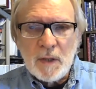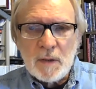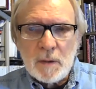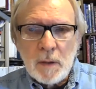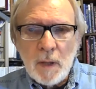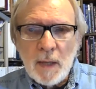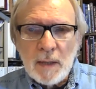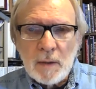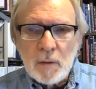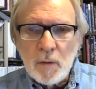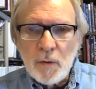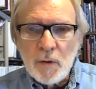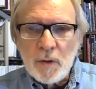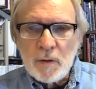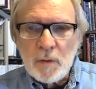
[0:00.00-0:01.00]
it's like
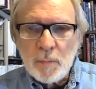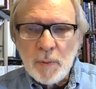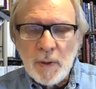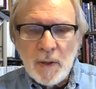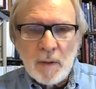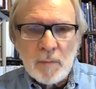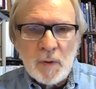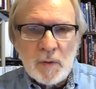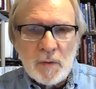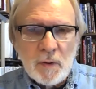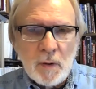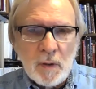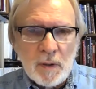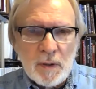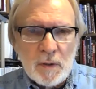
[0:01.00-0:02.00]
learning to play a
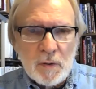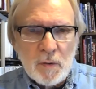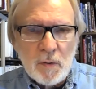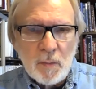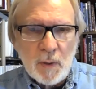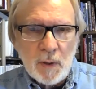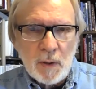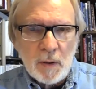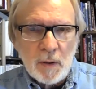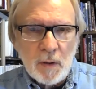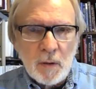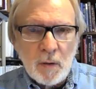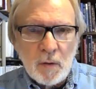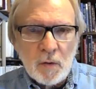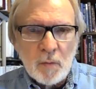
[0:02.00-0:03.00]
musical instrument. You
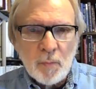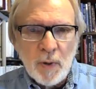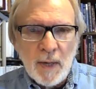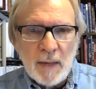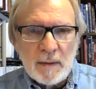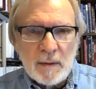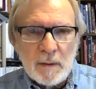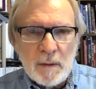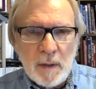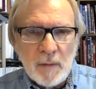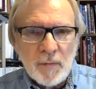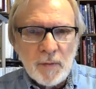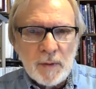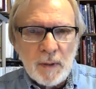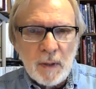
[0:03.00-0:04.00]
know, you practice
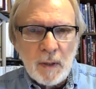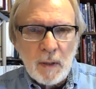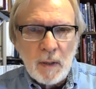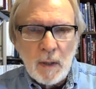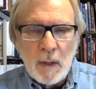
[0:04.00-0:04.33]
every day.